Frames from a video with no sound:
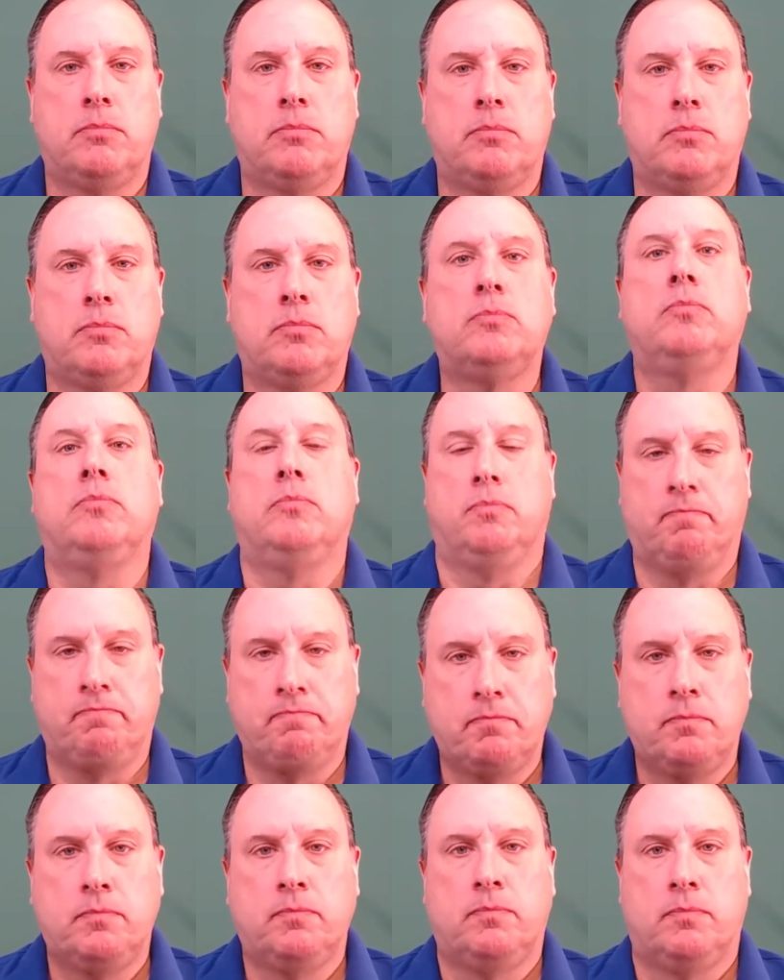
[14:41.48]

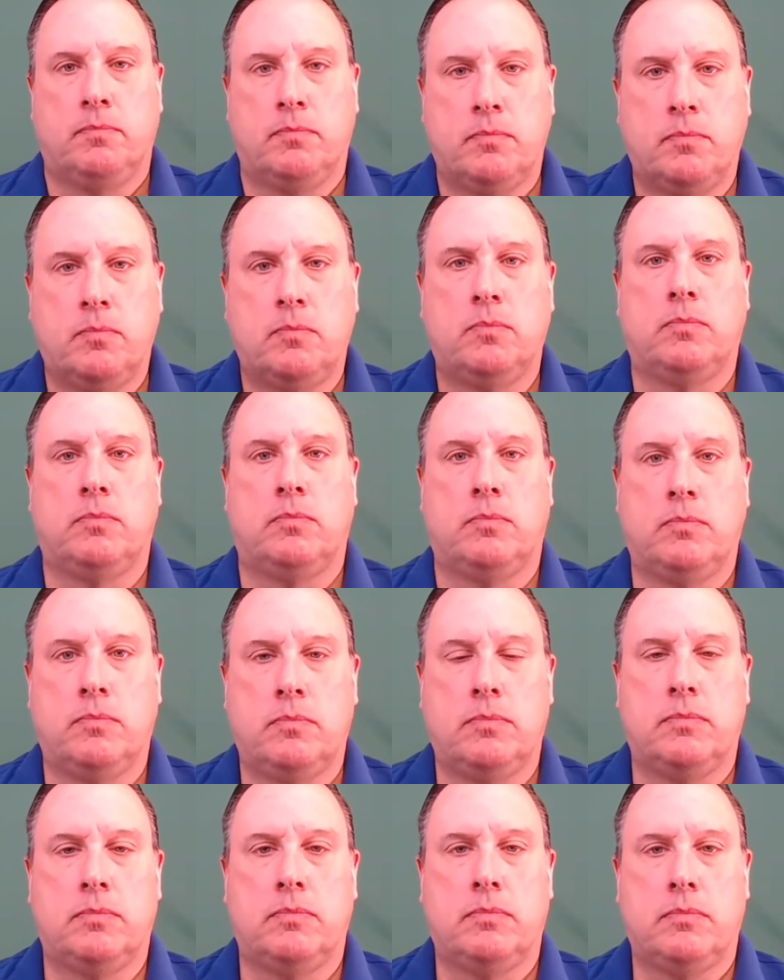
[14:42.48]

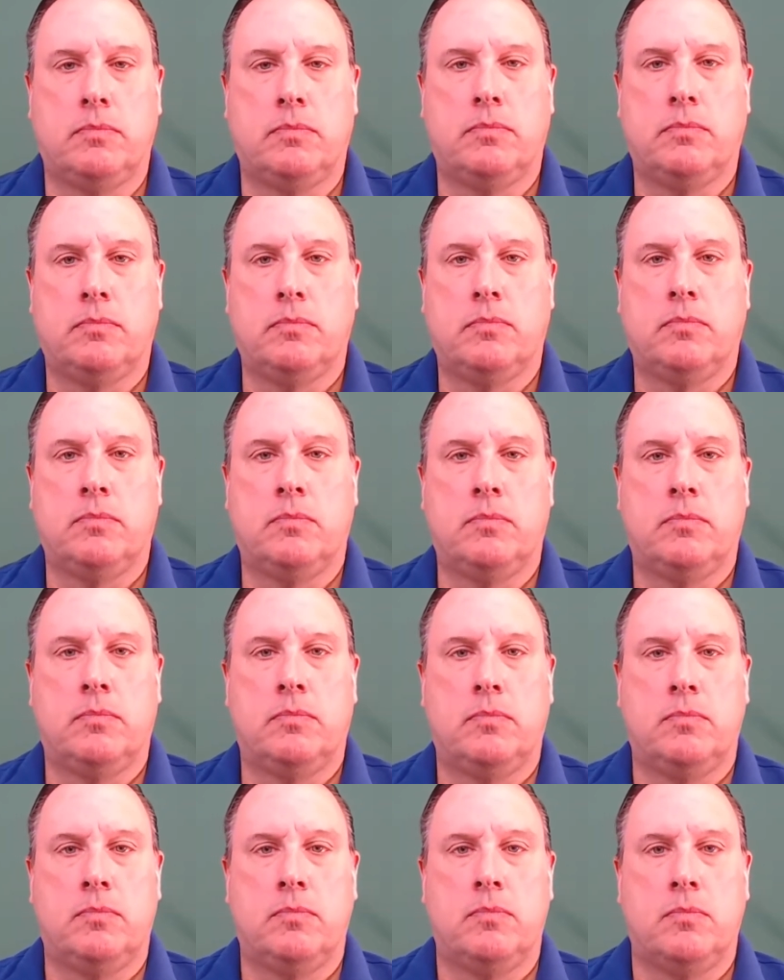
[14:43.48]

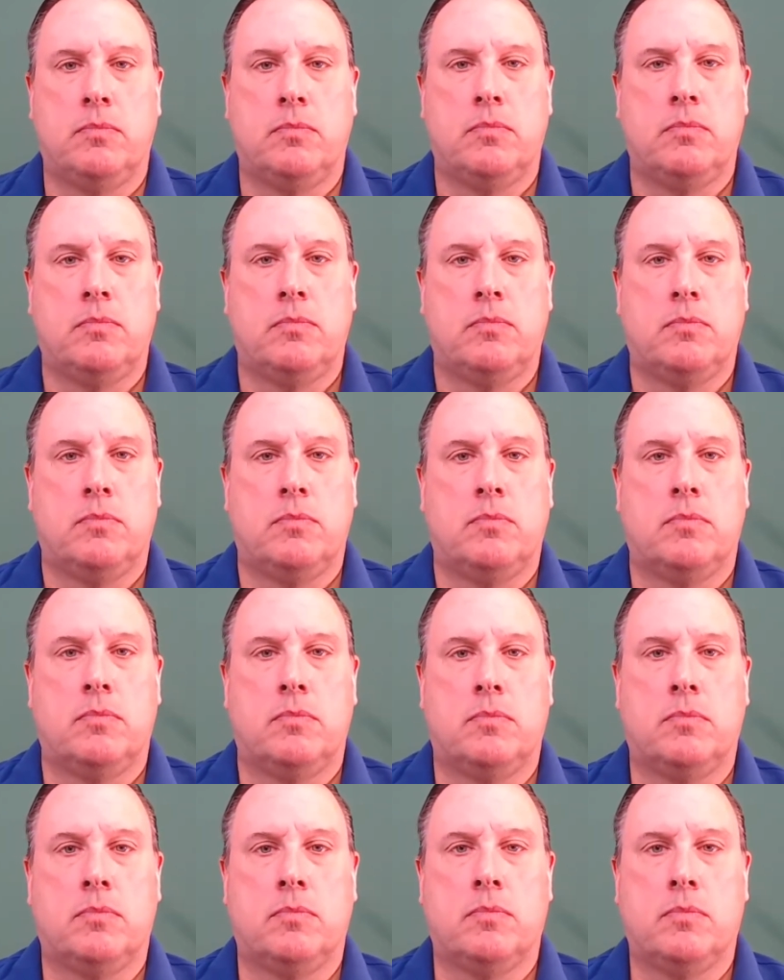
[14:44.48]

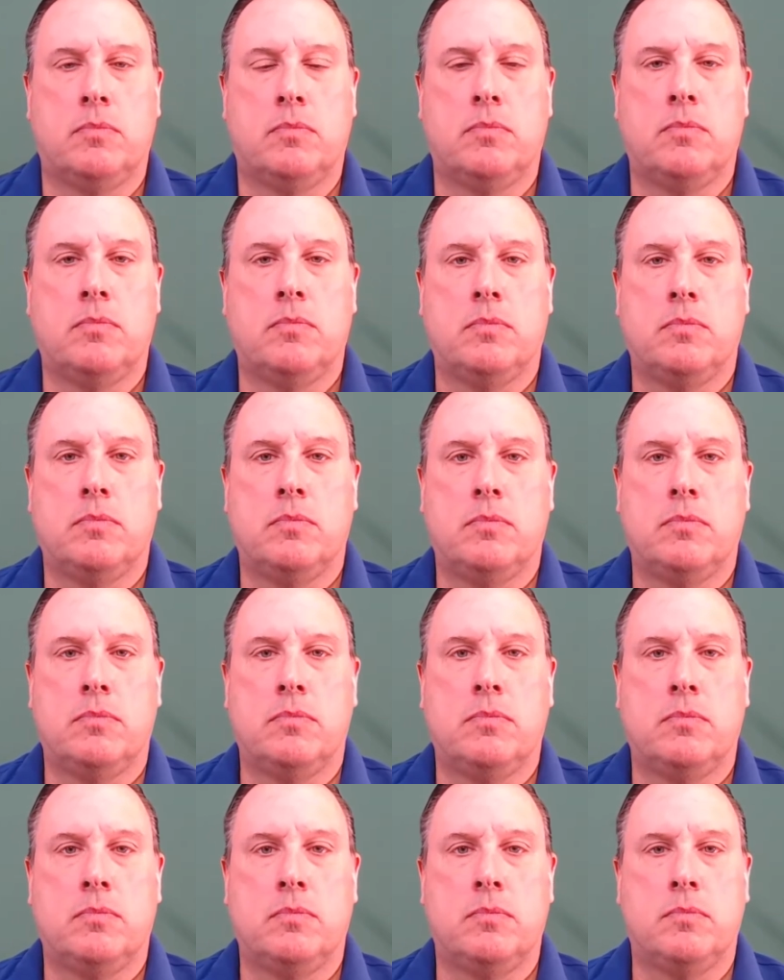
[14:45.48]

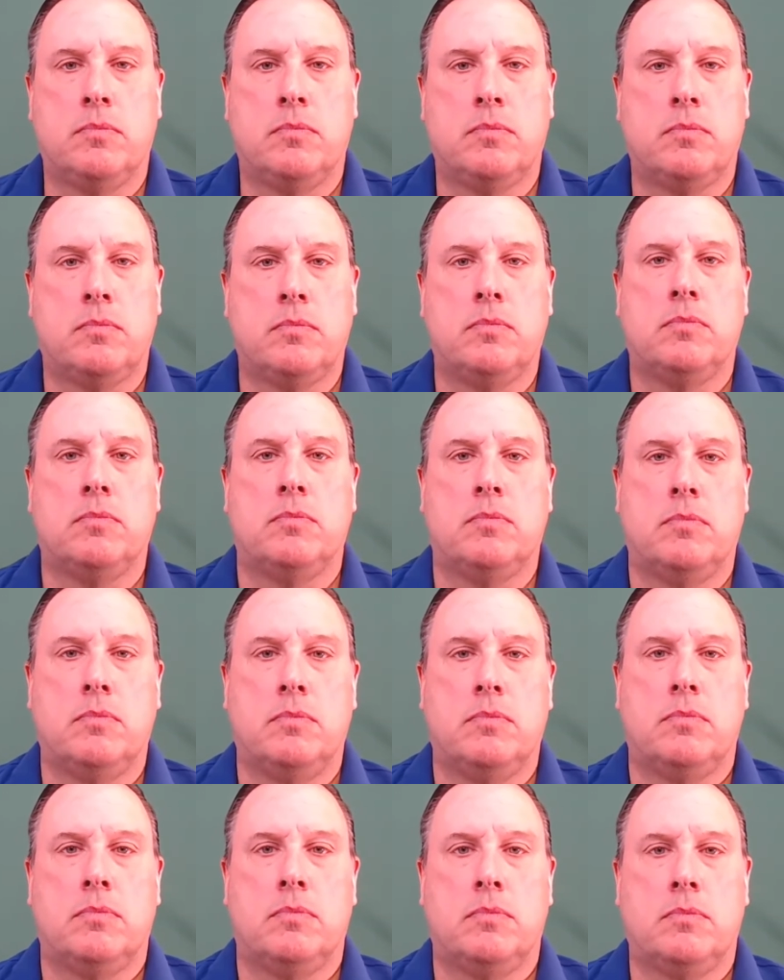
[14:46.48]

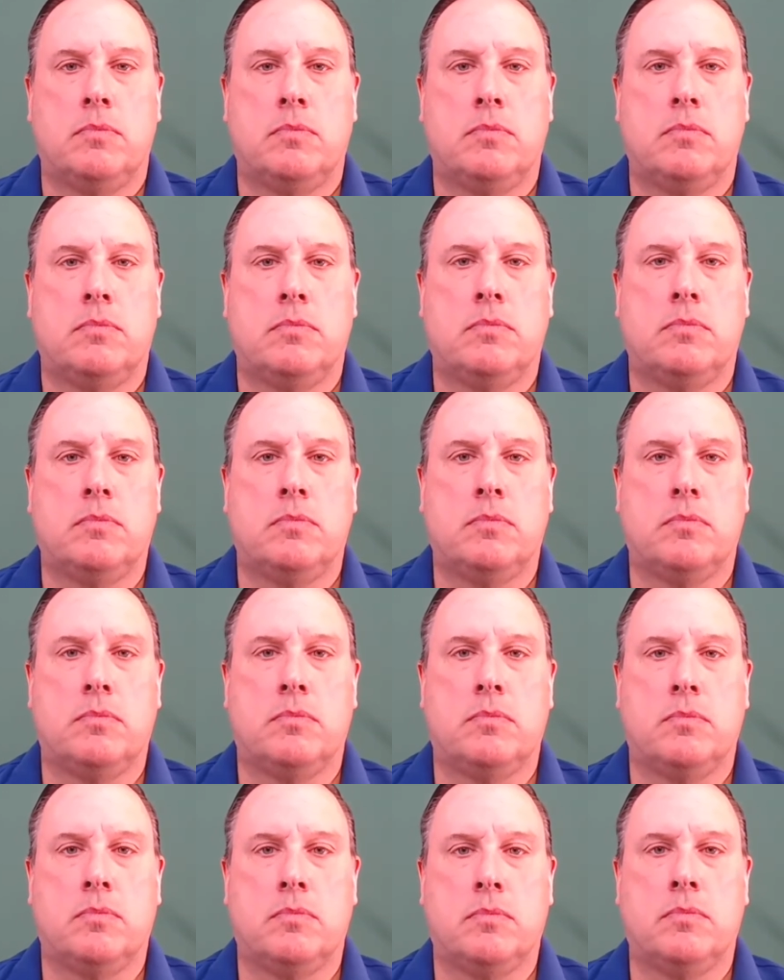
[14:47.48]

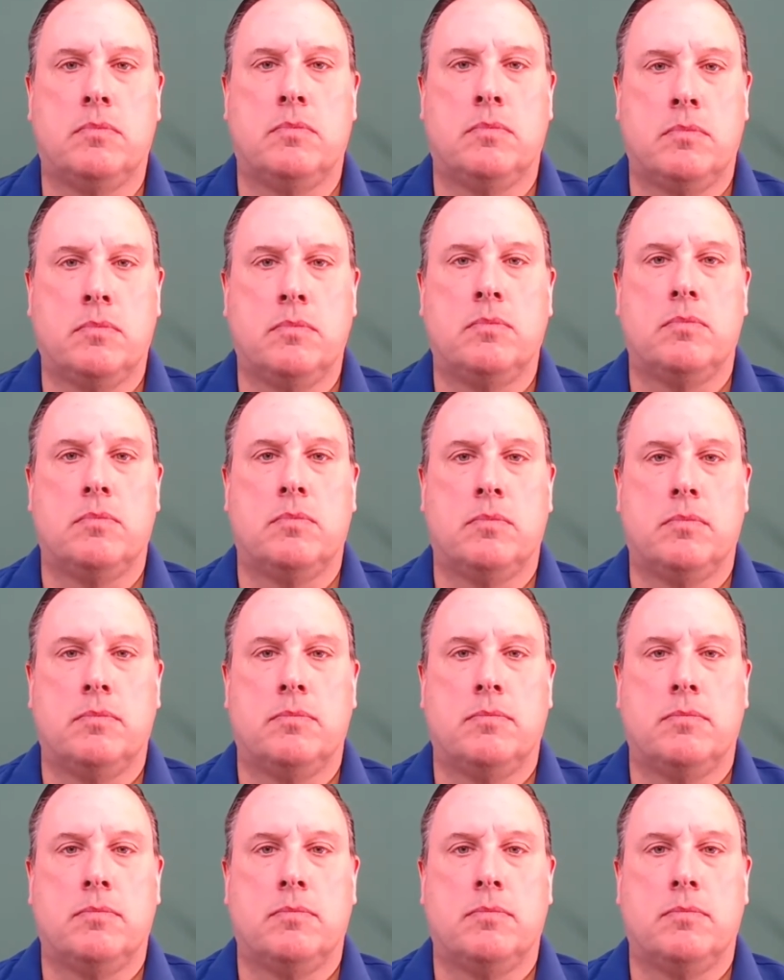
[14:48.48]
(silent)